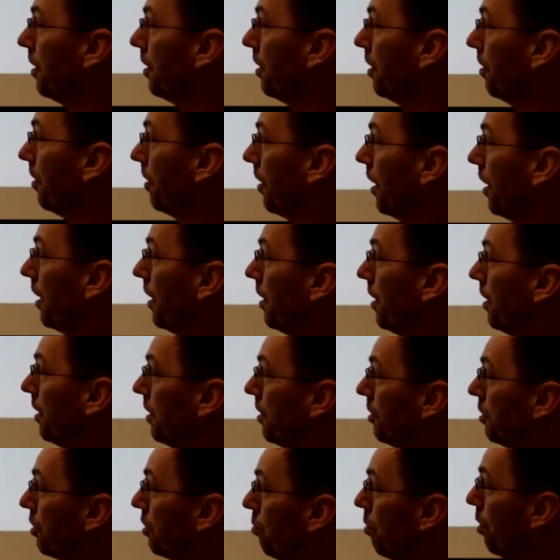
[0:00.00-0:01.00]
Okay?
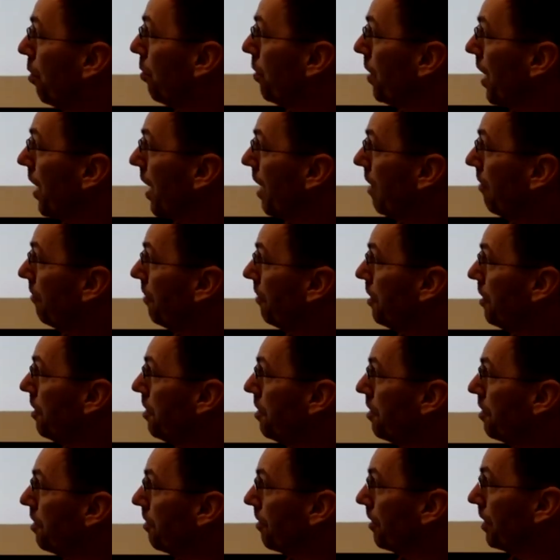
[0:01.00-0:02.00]
So what we have
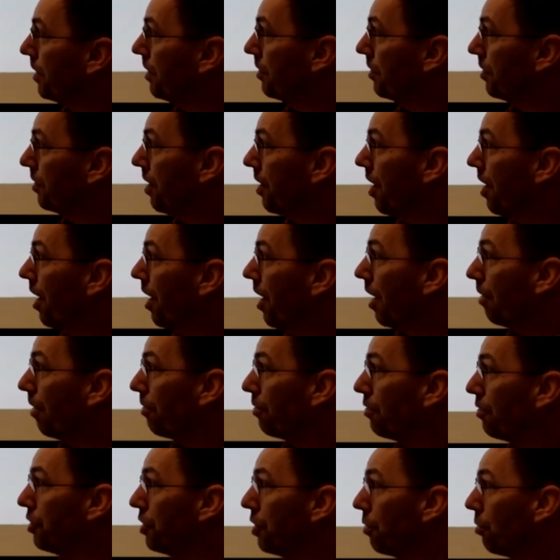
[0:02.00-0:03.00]
here is our
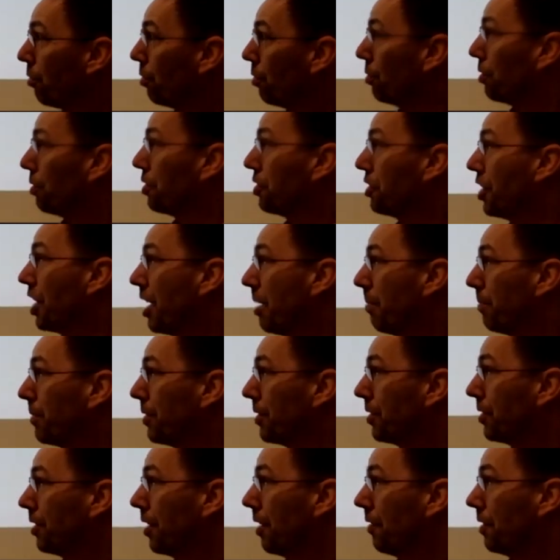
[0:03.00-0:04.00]
general
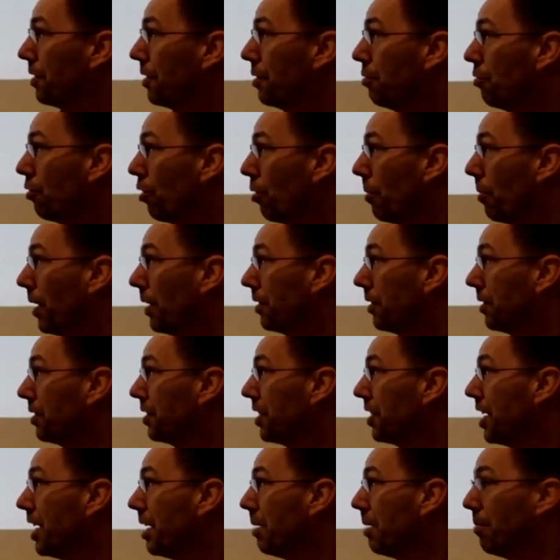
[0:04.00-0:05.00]
shapes of the two are about the
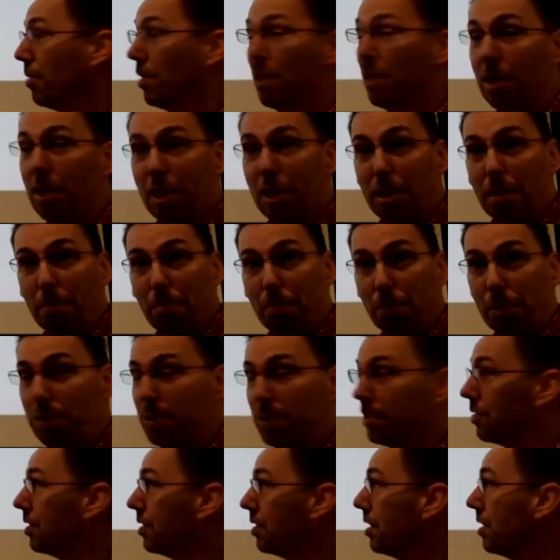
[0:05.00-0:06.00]
same, but you
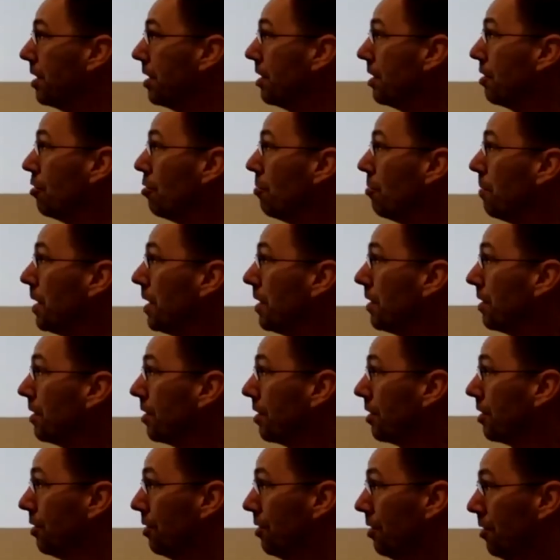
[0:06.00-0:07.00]
can see these two
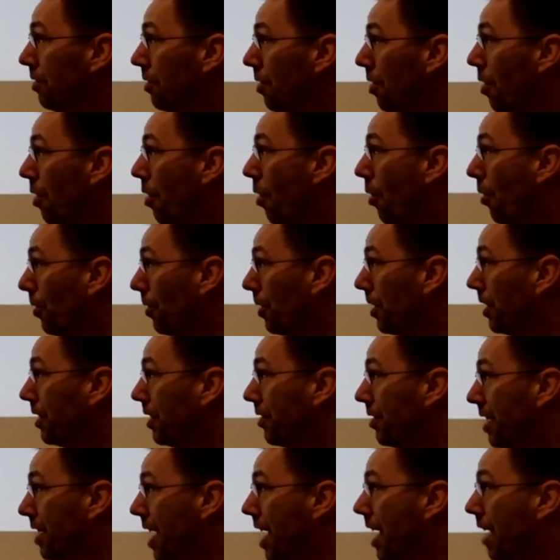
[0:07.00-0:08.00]
pieces aren't
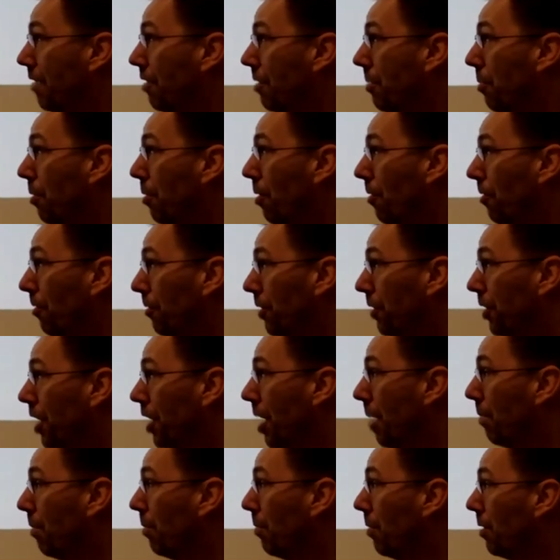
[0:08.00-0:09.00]
exactly perfectly
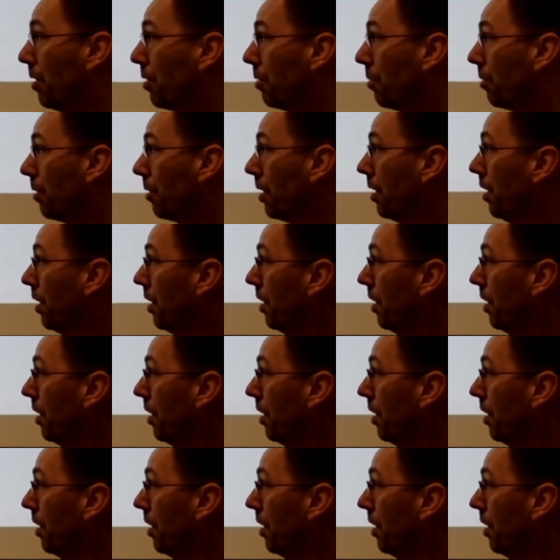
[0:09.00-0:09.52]
complementary.